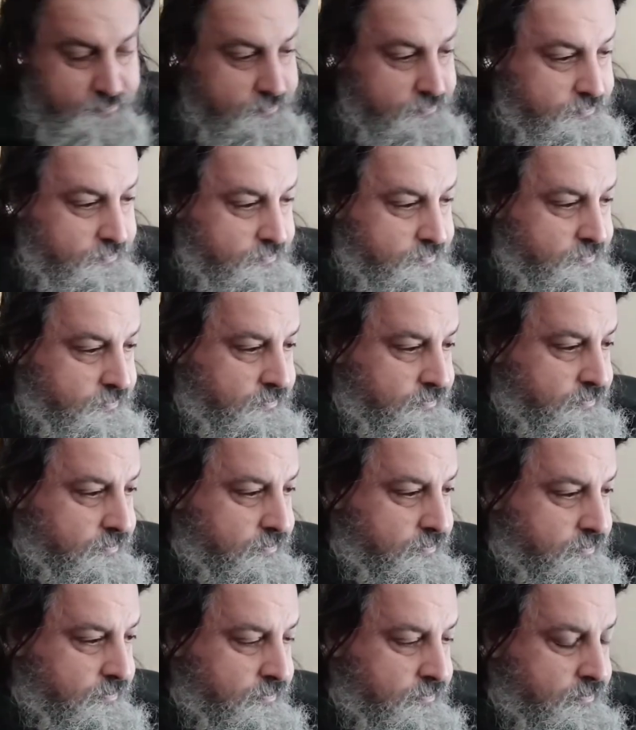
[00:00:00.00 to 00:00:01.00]

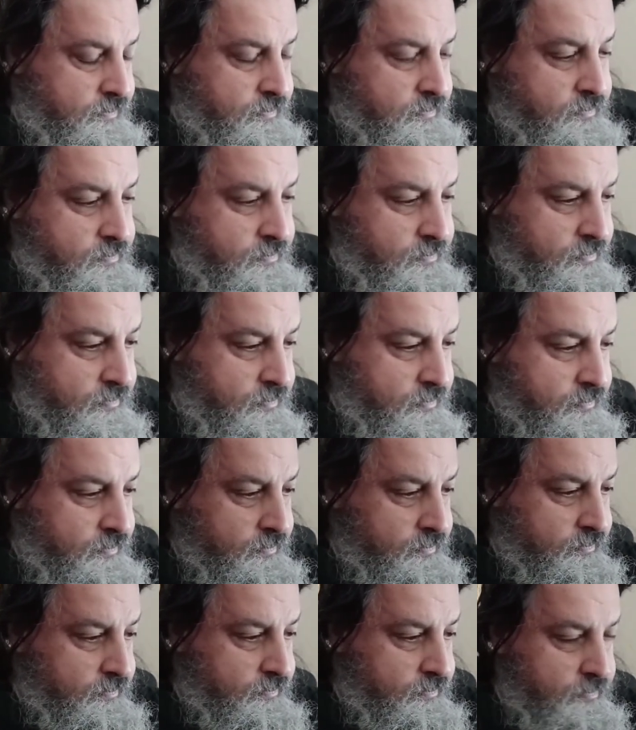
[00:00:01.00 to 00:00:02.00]

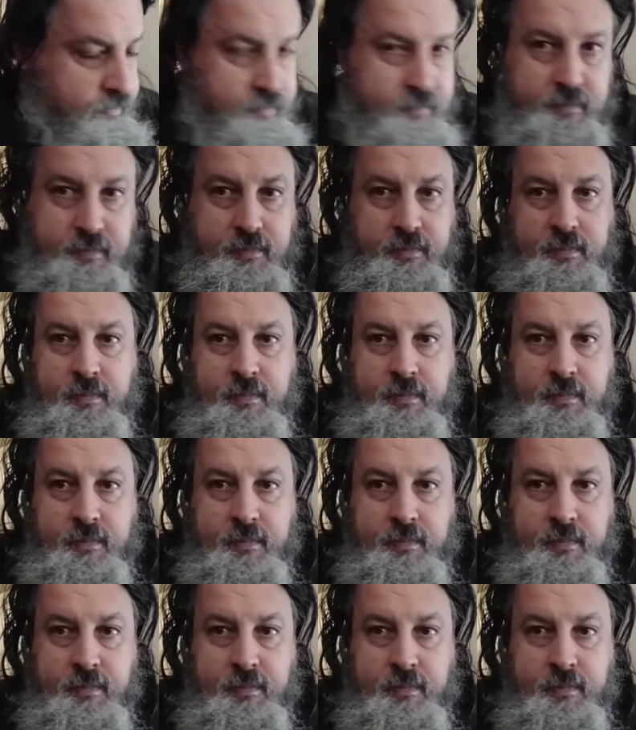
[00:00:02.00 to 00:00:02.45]
No one is speaking in this clip.